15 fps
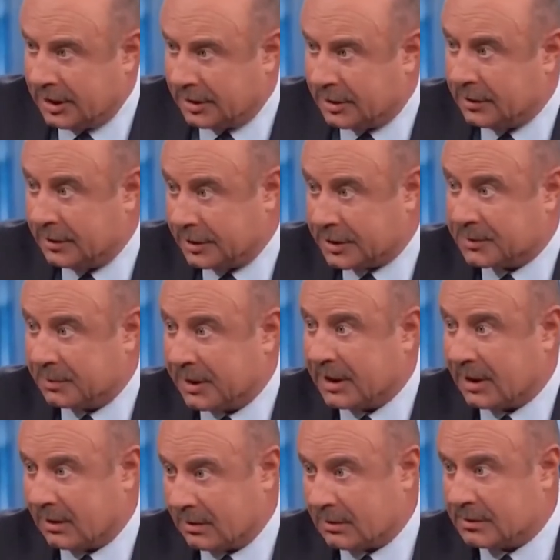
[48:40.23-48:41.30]
to
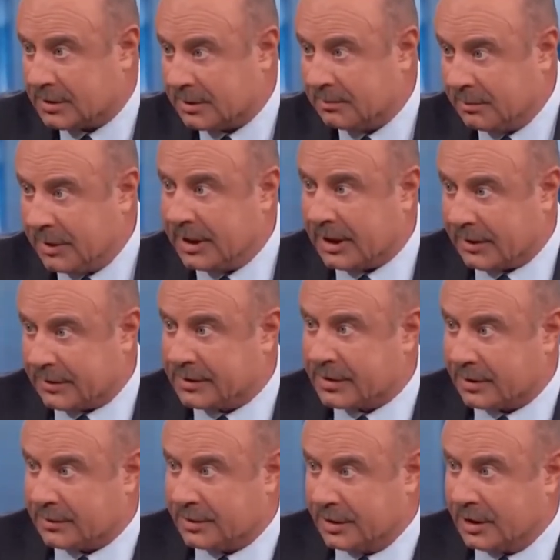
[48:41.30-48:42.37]
dispel some myths
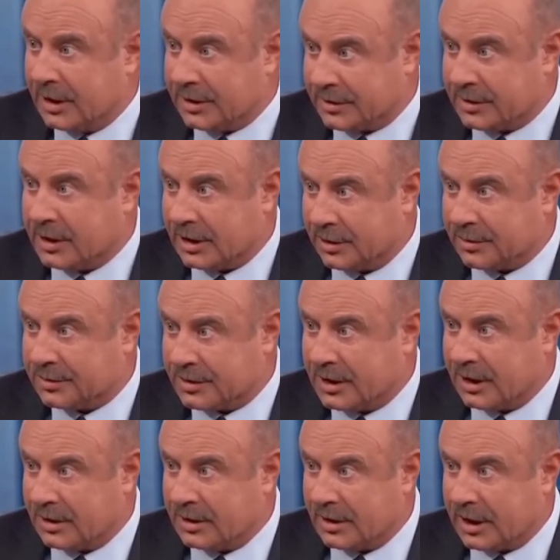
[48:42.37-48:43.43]
so she
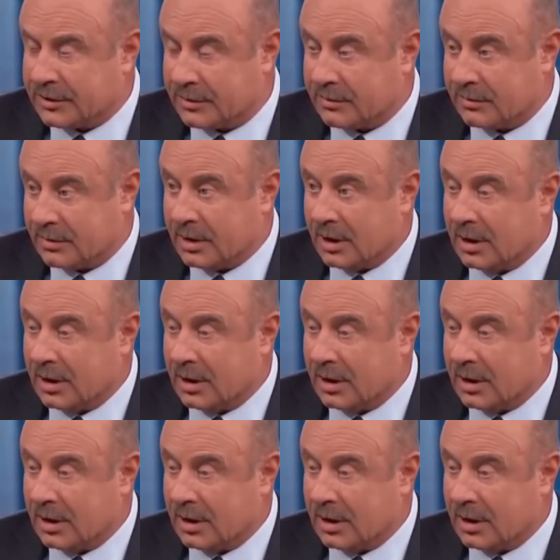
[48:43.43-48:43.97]
doesn't